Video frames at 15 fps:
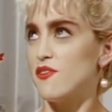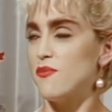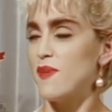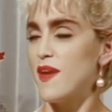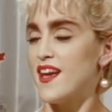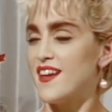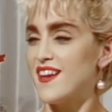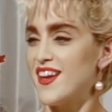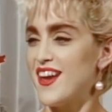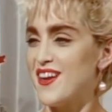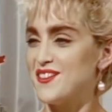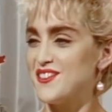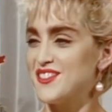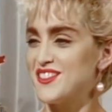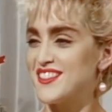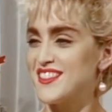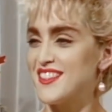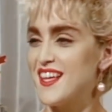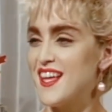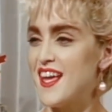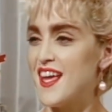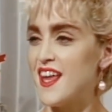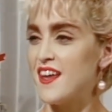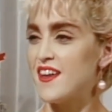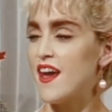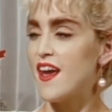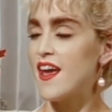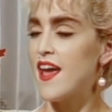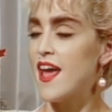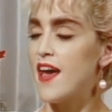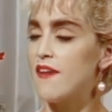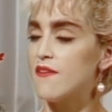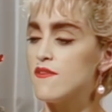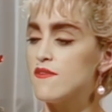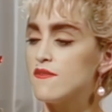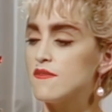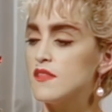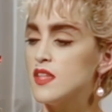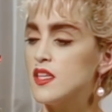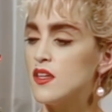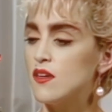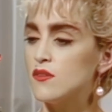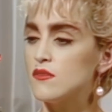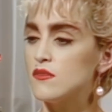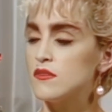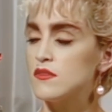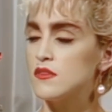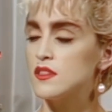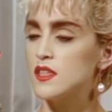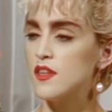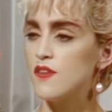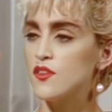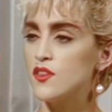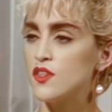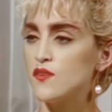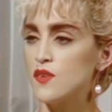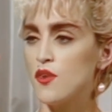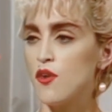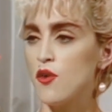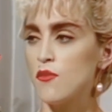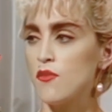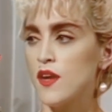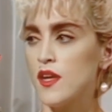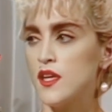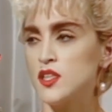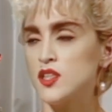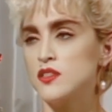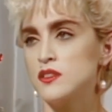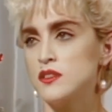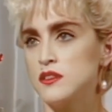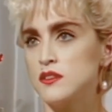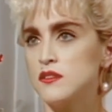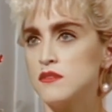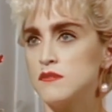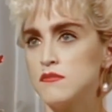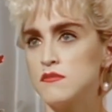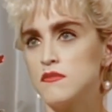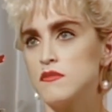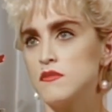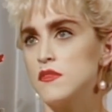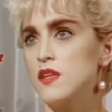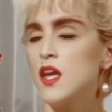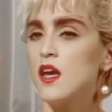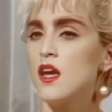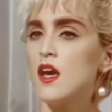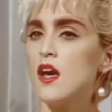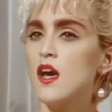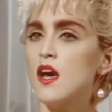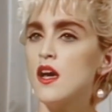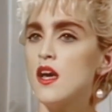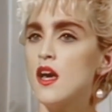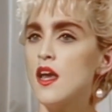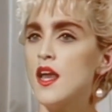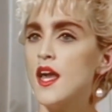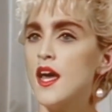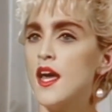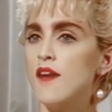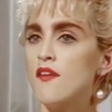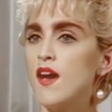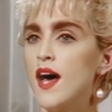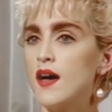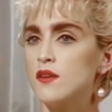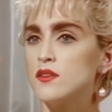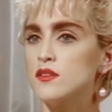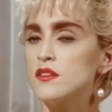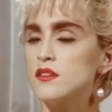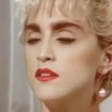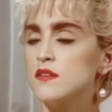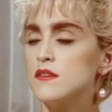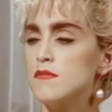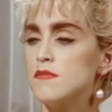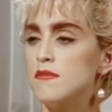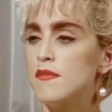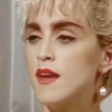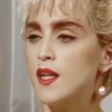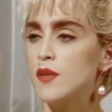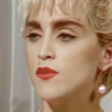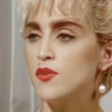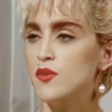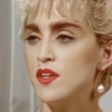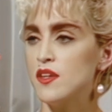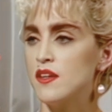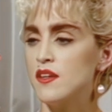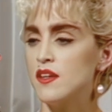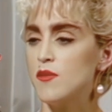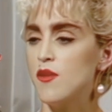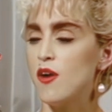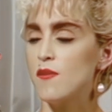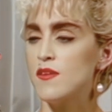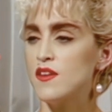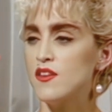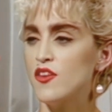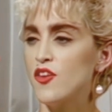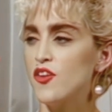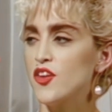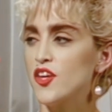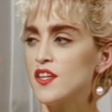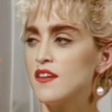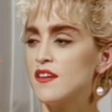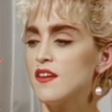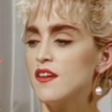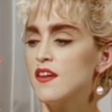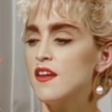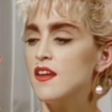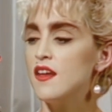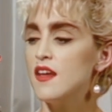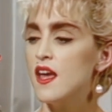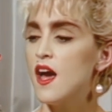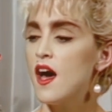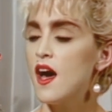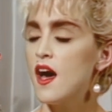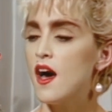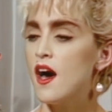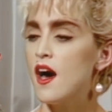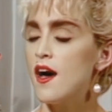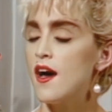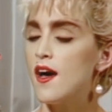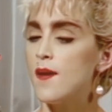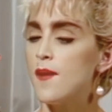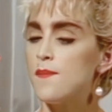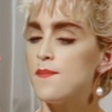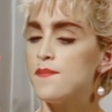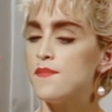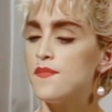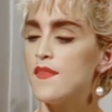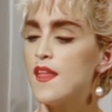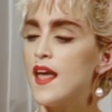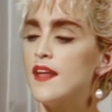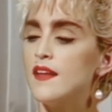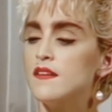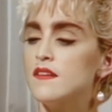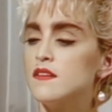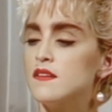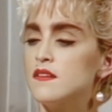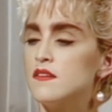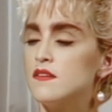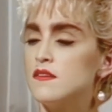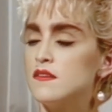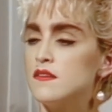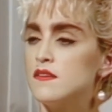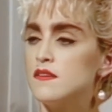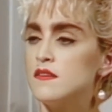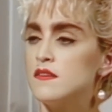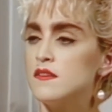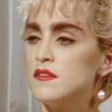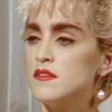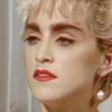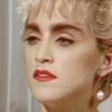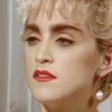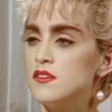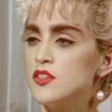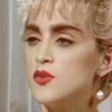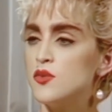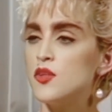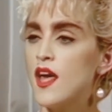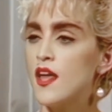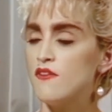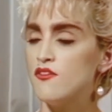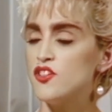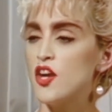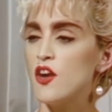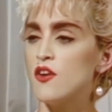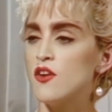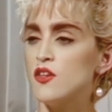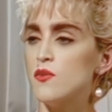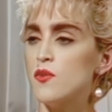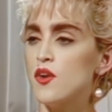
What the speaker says: It's in lots of different bank accounts, and I have, you know, several different corporations, and I have a house in Malibu and an apartment in New York, and I